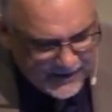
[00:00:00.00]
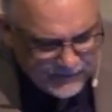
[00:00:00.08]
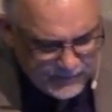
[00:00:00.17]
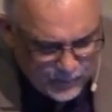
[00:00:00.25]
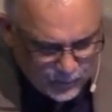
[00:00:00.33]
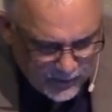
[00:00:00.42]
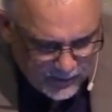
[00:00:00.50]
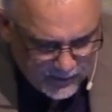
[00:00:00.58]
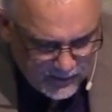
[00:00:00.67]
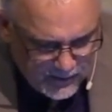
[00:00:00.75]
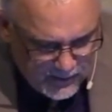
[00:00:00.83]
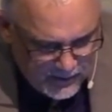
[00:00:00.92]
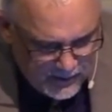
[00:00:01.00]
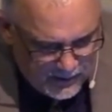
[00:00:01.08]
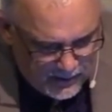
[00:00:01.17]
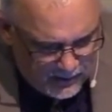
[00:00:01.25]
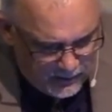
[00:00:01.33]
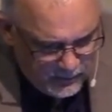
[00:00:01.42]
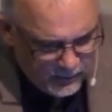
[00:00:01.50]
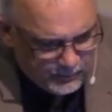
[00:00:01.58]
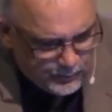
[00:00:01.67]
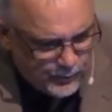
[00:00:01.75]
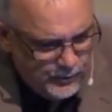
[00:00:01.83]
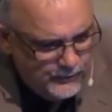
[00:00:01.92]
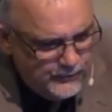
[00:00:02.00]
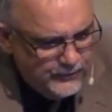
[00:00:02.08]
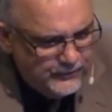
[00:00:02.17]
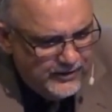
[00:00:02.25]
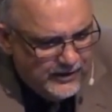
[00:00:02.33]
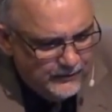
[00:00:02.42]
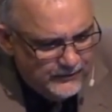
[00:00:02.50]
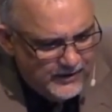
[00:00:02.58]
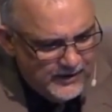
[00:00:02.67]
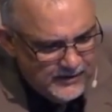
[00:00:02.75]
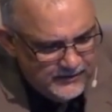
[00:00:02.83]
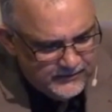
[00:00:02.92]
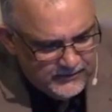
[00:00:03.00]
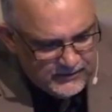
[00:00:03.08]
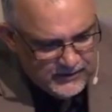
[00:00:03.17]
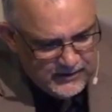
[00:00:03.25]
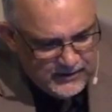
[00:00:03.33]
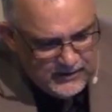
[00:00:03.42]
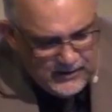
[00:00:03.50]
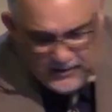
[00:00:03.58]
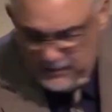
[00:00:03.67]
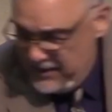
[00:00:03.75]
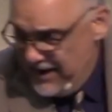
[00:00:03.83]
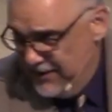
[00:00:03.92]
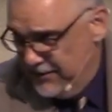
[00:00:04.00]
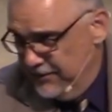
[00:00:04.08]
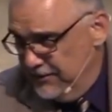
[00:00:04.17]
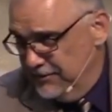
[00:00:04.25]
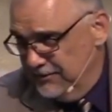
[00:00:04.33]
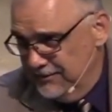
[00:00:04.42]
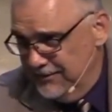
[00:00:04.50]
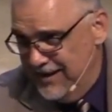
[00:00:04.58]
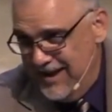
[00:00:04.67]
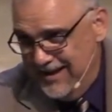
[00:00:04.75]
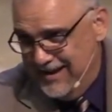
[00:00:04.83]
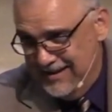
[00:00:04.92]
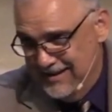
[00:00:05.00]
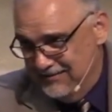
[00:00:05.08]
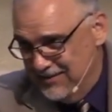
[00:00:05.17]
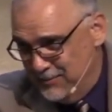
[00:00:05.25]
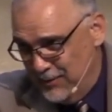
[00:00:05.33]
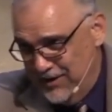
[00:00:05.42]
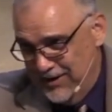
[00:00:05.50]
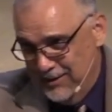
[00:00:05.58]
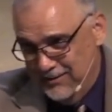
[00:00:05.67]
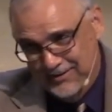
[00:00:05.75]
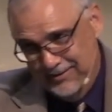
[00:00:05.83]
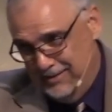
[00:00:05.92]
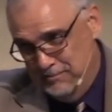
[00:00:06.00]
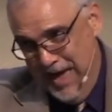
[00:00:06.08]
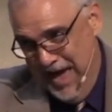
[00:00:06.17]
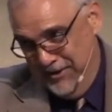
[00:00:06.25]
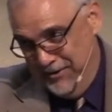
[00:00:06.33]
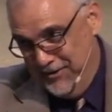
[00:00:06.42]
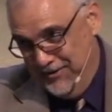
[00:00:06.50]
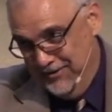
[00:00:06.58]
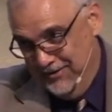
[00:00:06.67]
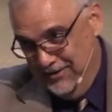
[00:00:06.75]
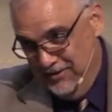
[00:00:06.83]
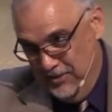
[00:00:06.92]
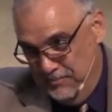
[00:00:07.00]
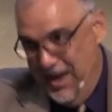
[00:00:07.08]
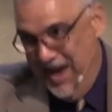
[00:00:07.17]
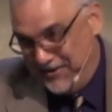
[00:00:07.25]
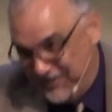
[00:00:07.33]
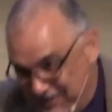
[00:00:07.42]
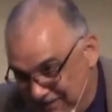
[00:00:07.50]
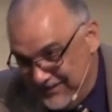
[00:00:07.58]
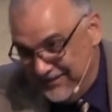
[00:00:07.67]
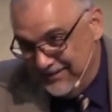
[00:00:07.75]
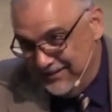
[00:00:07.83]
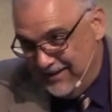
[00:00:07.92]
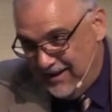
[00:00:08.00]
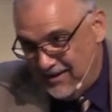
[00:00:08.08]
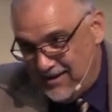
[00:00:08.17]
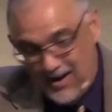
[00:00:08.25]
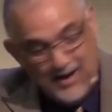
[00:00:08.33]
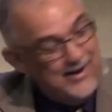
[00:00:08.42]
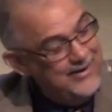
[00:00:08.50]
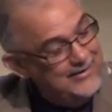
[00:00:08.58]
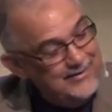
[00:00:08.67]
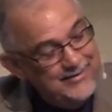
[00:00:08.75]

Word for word: every point, you have proved yourselves innocent in the matter. He doesn't even bring it up. Just the matter. The matter. How kind.